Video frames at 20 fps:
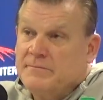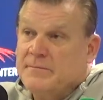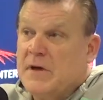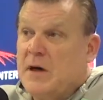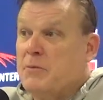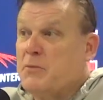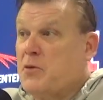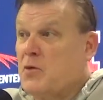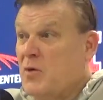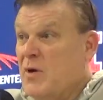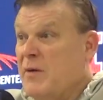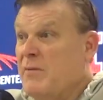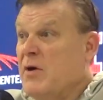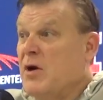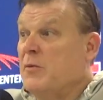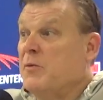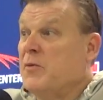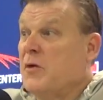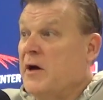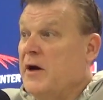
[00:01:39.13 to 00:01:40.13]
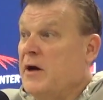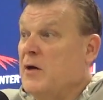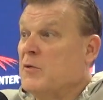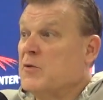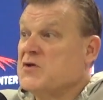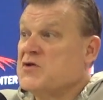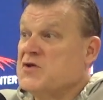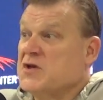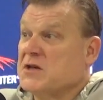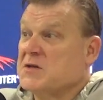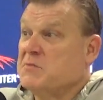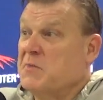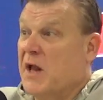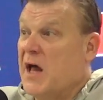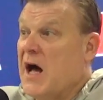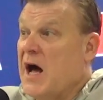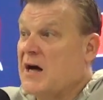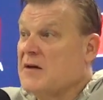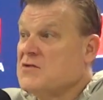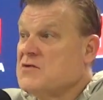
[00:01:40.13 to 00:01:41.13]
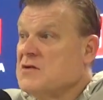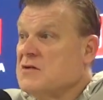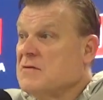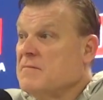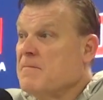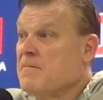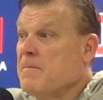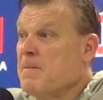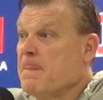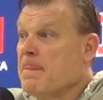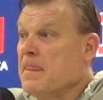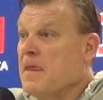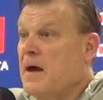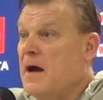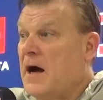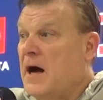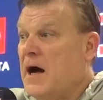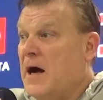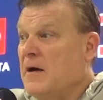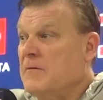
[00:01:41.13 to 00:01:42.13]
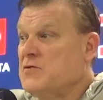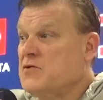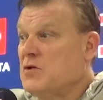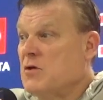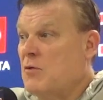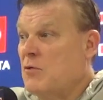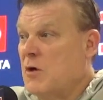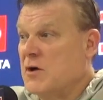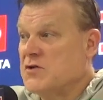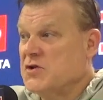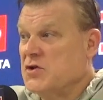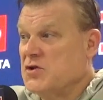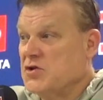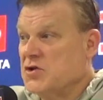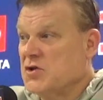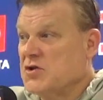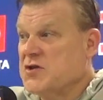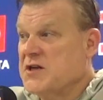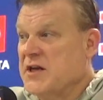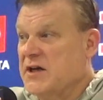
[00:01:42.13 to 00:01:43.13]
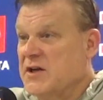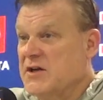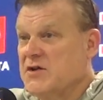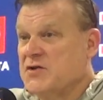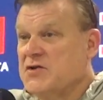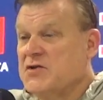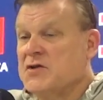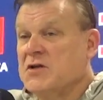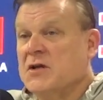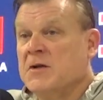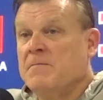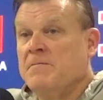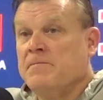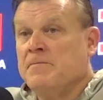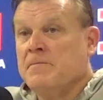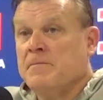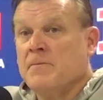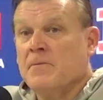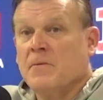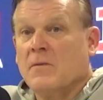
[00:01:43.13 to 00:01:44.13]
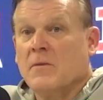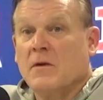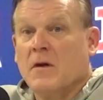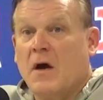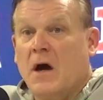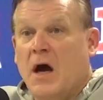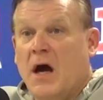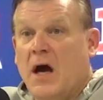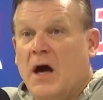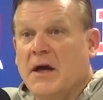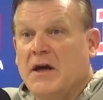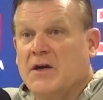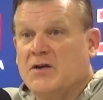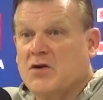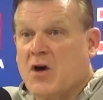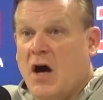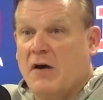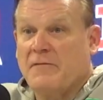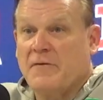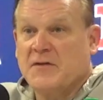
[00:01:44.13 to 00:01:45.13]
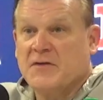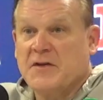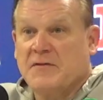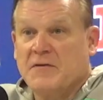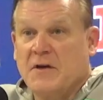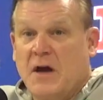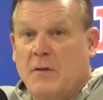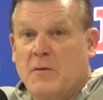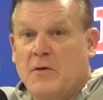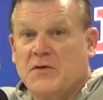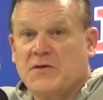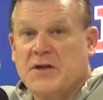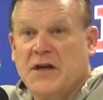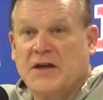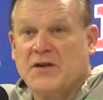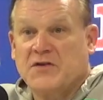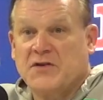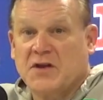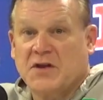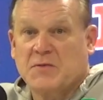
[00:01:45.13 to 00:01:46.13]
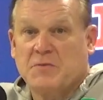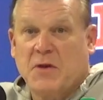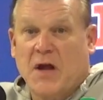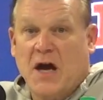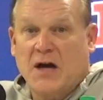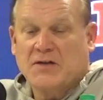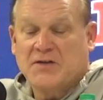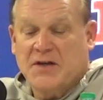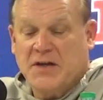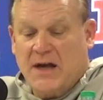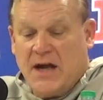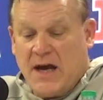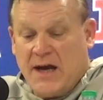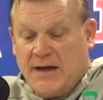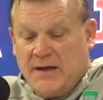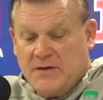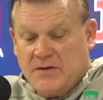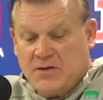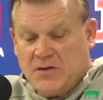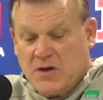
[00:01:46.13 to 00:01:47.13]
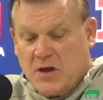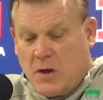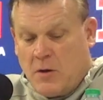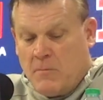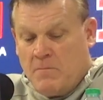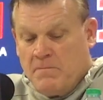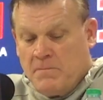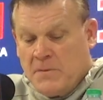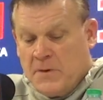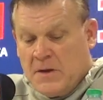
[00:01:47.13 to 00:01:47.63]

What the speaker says: a perimeter player with 6 blocks. So it wasn't just his offensive numbers. He had 6 blocks tonight. So